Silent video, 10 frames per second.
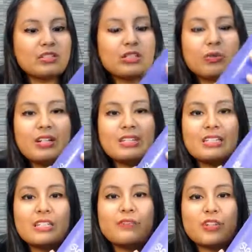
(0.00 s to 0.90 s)
This one is a
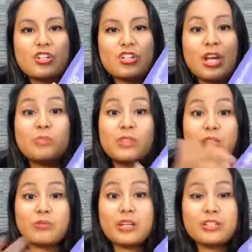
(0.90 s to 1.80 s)
different shape than
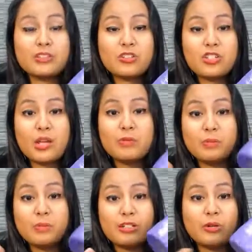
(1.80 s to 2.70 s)
the regular shape, you
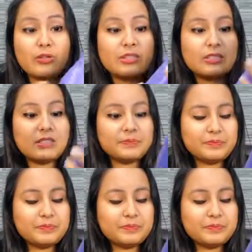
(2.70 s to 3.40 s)
might notice.